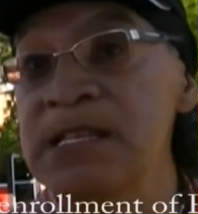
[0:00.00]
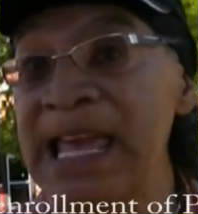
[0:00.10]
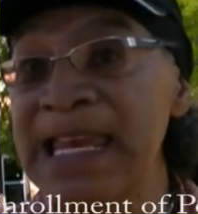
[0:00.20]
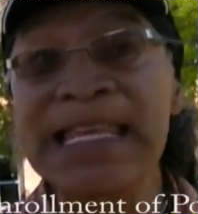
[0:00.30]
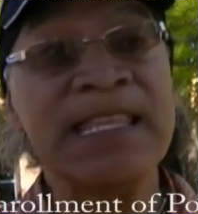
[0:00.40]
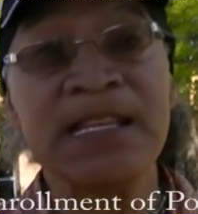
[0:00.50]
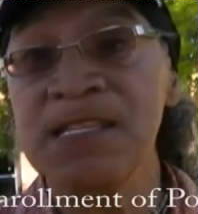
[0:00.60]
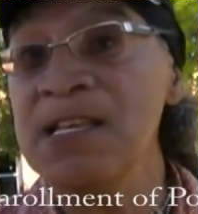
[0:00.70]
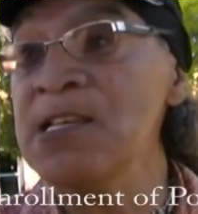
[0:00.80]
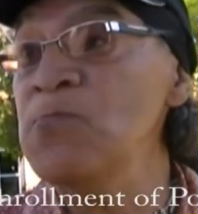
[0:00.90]

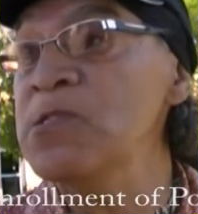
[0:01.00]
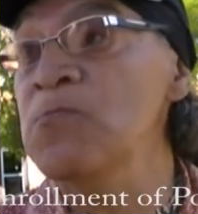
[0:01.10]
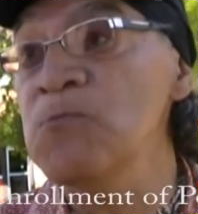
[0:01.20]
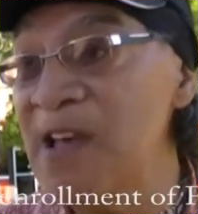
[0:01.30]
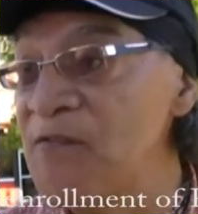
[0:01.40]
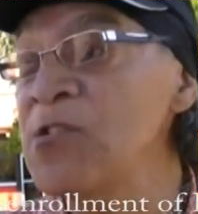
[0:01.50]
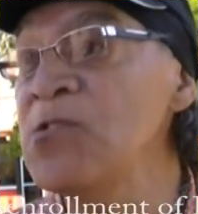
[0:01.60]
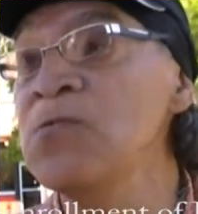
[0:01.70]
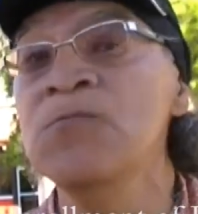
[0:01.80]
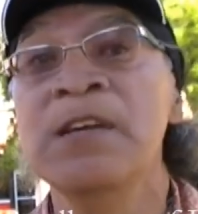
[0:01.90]
Anything dealing with
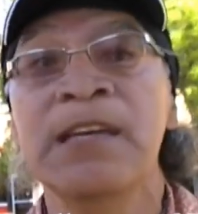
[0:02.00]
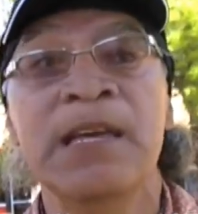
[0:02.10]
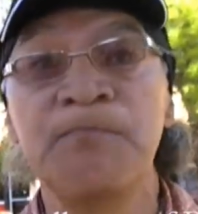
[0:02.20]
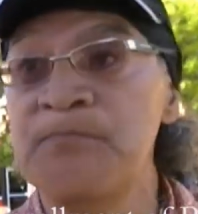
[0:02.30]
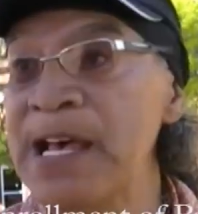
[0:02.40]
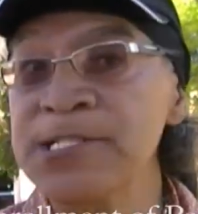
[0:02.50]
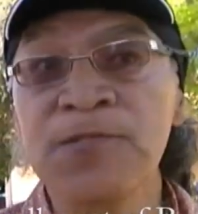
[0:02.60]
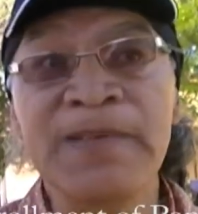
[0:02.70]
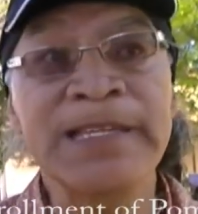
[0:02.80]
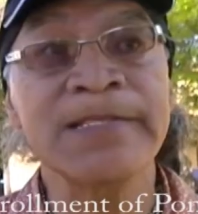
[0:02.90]
revenue,
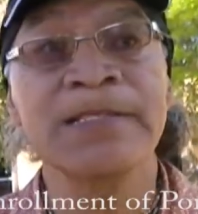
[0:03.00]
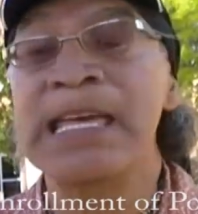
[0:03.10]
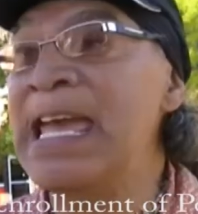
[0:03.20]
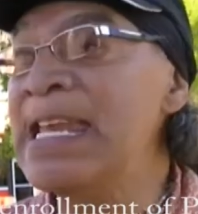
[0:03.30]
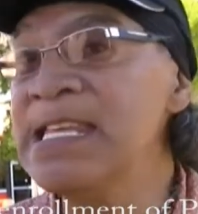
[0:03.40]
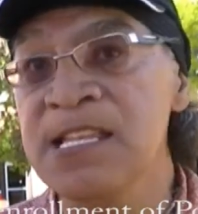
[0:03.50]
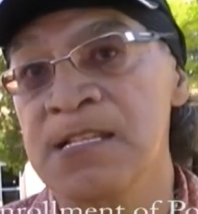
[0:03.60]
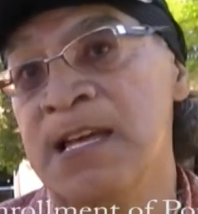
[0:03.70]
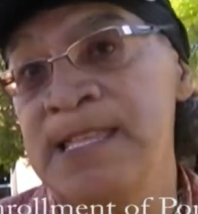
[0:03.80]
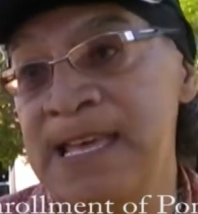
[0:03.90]
embezzlement,
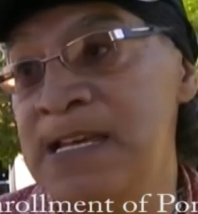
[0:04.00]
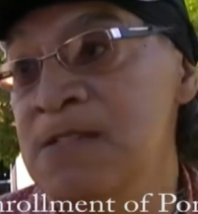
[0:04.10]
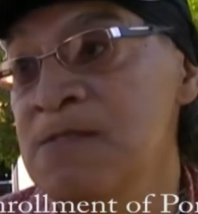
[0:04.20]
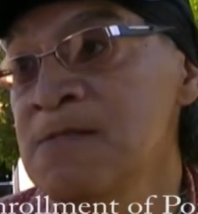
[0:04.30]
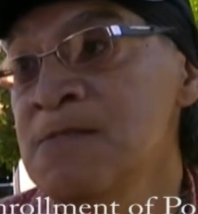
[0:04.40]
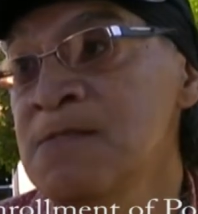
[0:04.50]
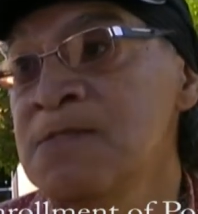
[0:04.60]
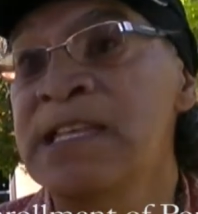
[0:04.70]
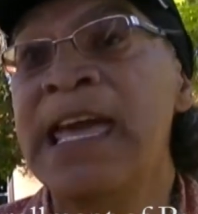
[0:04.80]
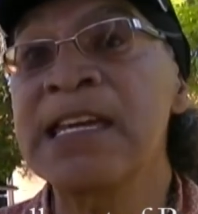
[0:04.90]
anything like that.
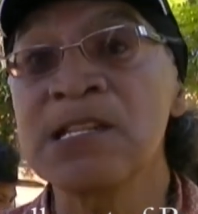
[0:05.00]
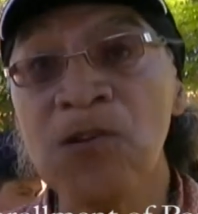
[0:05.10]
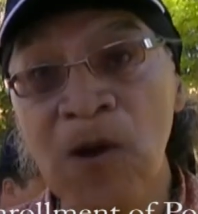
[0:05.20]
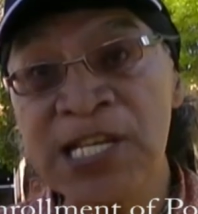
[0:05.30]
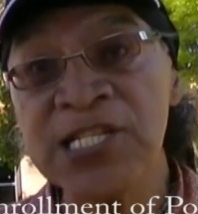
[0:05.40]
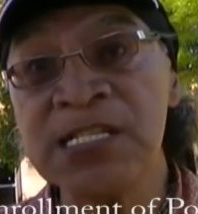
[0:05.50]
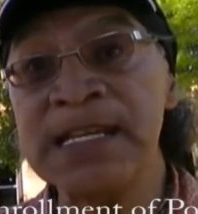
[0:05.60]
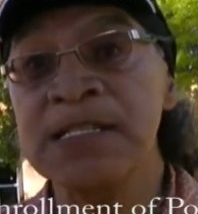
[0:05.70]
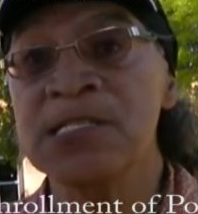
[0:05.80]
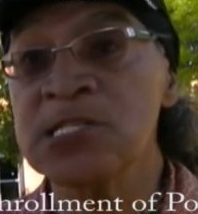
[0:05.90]
they can question
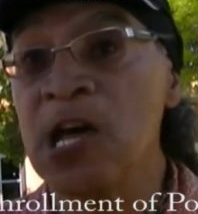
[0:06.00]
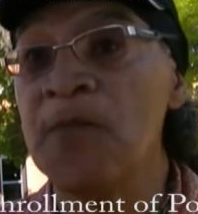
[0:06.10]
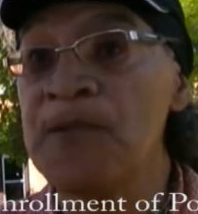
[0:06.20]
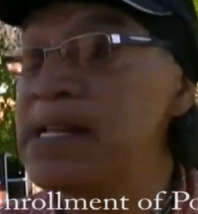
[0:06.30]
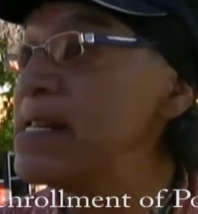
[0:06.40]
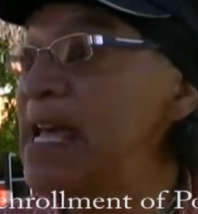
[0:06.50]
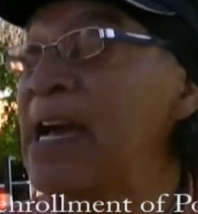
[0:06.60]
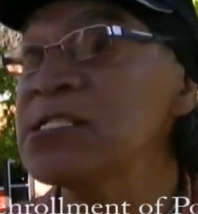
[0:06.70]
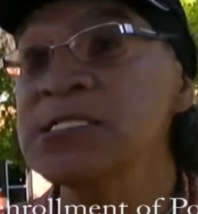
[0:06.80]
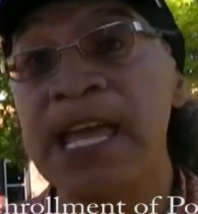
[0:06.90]
it, stop it, and
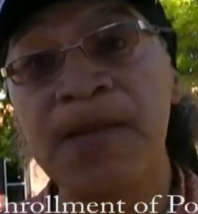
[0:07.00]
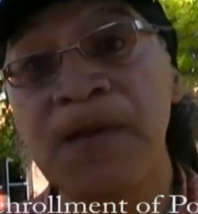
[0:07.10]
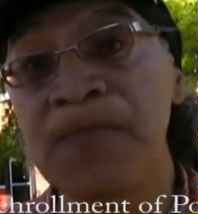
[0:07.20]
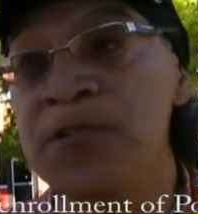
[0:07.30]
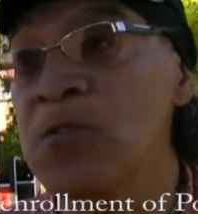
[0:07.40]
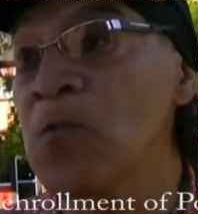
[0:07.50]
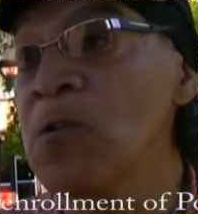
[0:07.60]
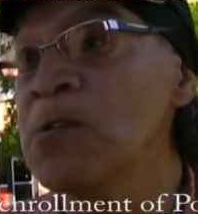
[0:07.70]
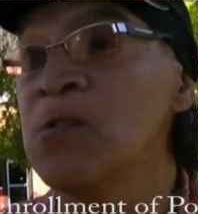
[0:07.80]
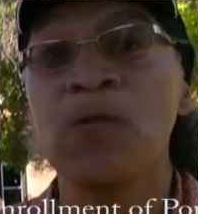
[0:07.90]
actually take people to
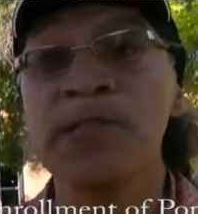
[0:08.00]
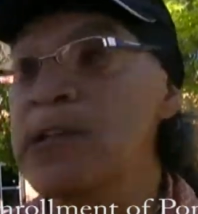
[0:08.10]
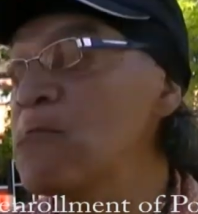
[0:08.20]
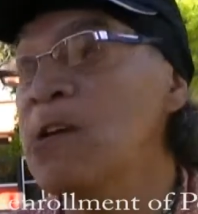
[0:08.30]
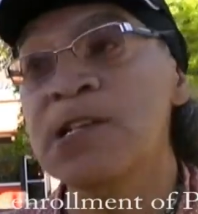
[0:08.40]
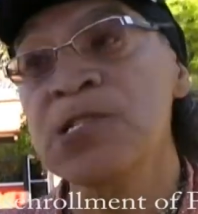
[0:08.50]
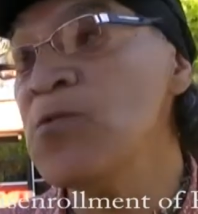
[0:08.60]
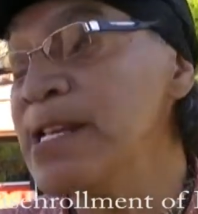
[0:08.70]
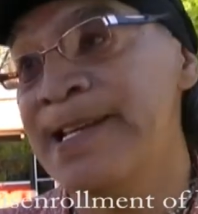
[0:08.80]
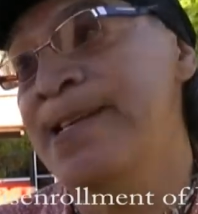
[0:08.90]
court. But they're not
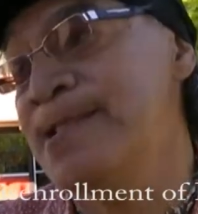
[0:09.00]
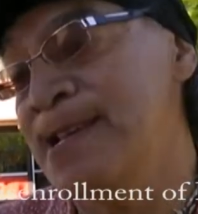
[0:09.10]
doing anything.